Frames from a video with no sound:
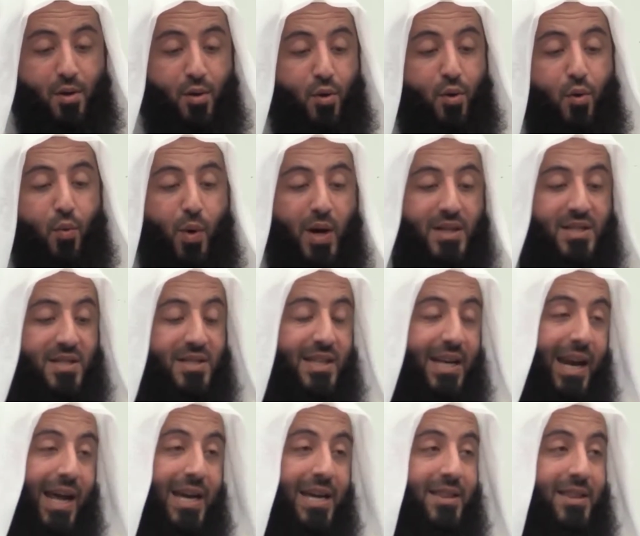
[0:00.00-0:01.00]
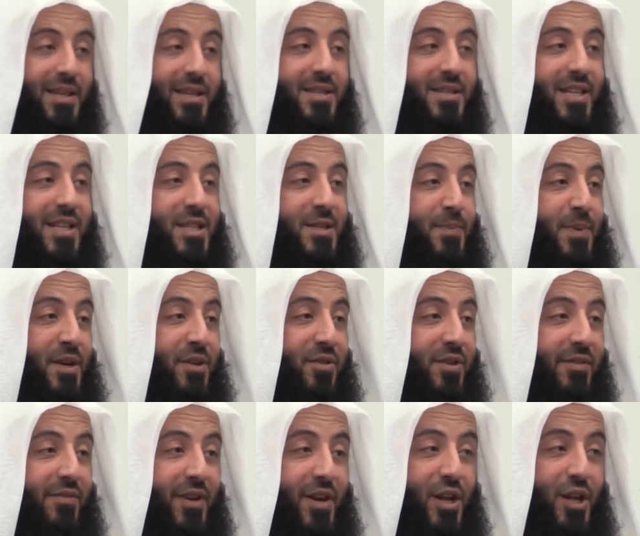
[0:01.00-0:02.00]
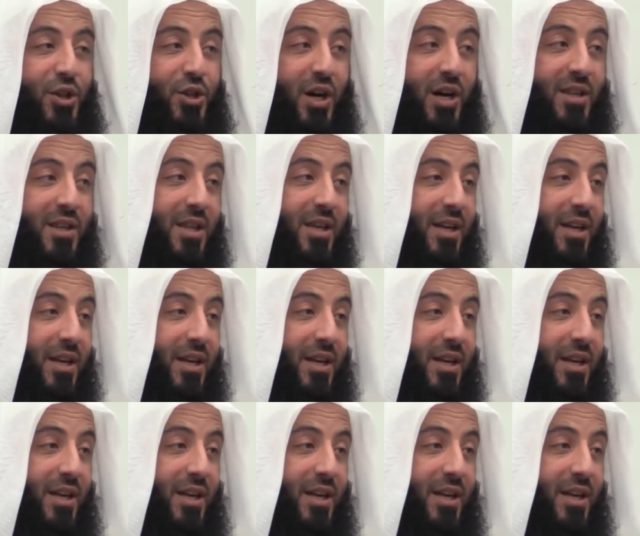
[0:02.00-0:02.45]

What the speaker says: what's the latest that's been revealed on